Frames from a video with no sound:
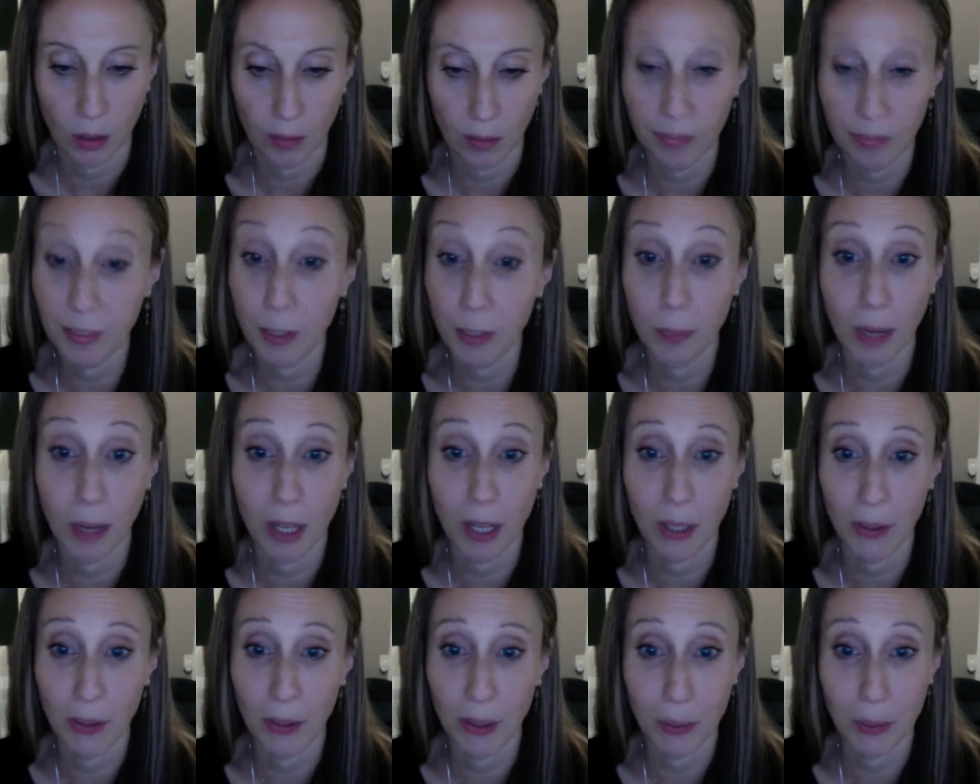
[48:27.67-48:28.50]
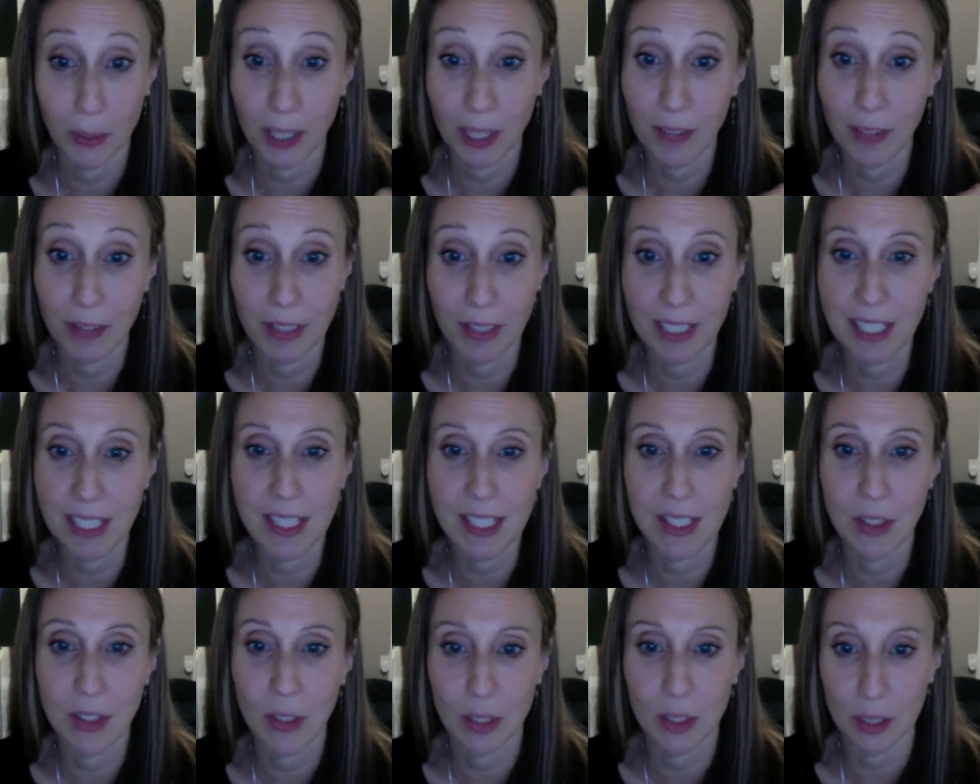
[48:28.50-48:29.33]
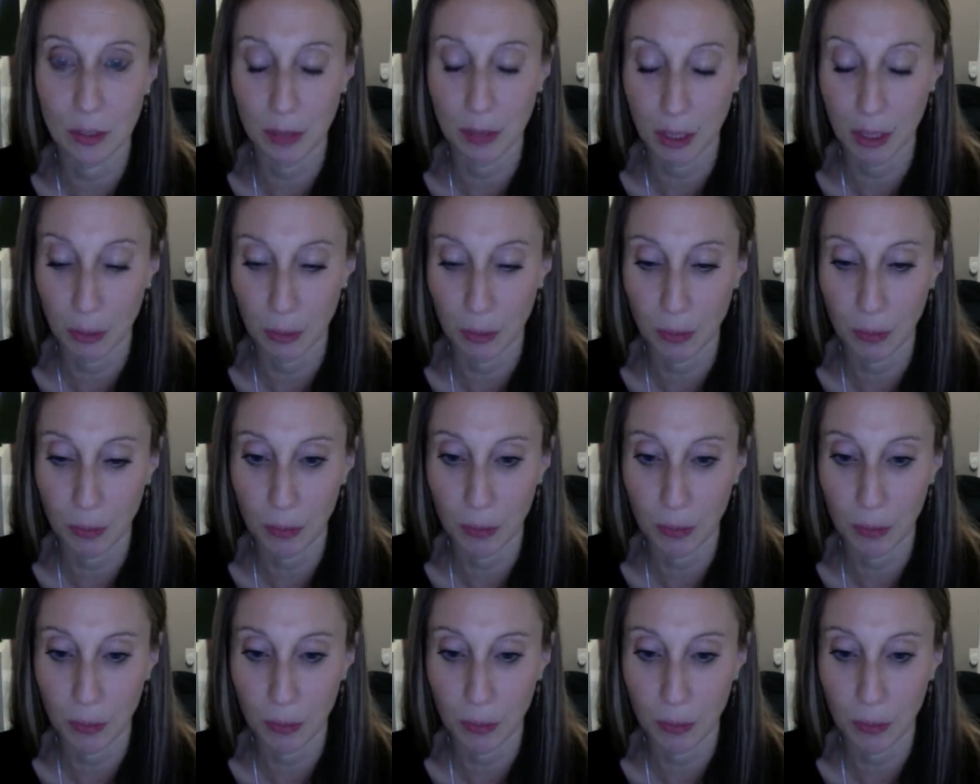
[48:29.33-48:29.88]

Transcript: fear mongering, whatever it is you're doing